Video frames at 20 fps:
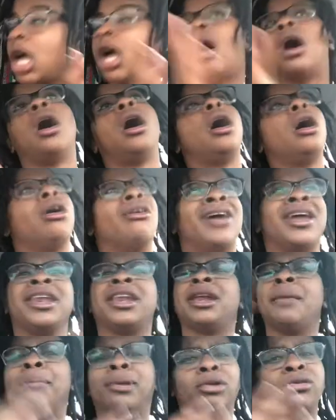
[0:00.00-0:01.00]
oh, and then
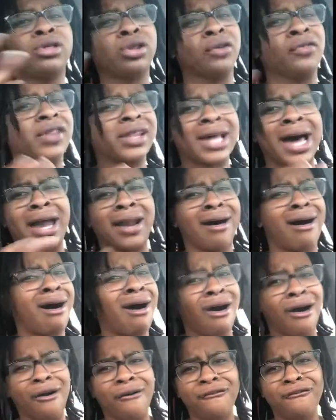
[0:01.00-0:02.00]
the Bluetooth is kinda
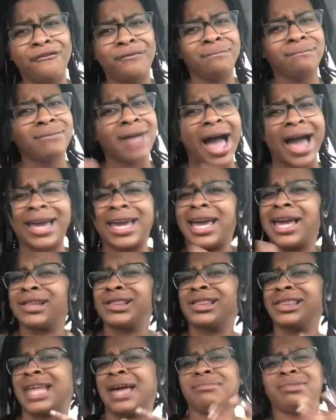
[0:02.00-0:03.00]
off. I can't
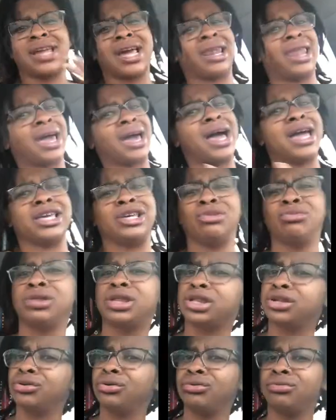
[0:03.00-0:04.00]
Snapchat like I used
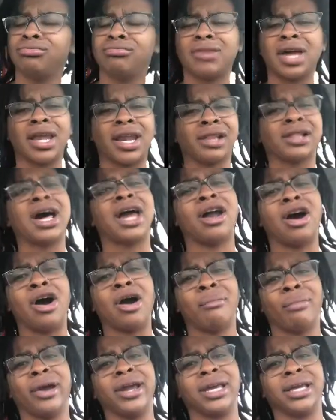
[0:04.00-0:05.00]
to, and that's kinda
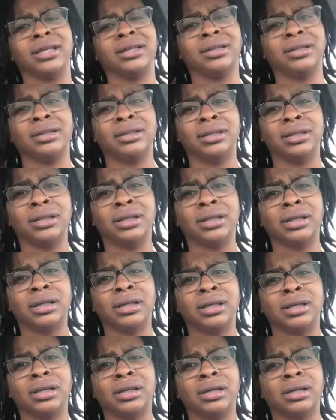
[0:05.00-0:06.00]
heartbreaking.
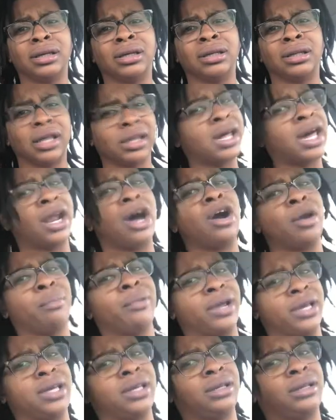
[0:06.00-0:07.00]
If y'all
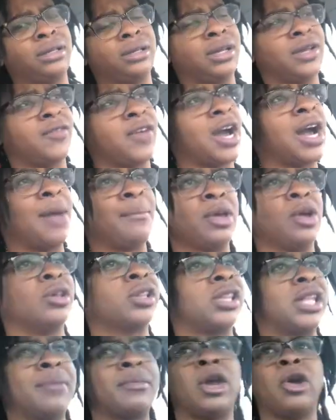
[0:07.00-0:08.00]
got me on
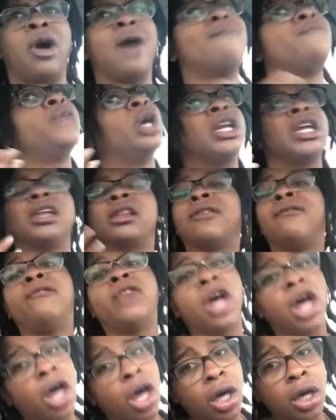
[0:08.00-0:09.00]
Snap, y'all know I'm funny as
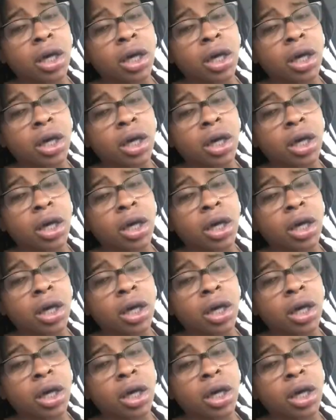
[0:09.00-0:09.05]
fuck.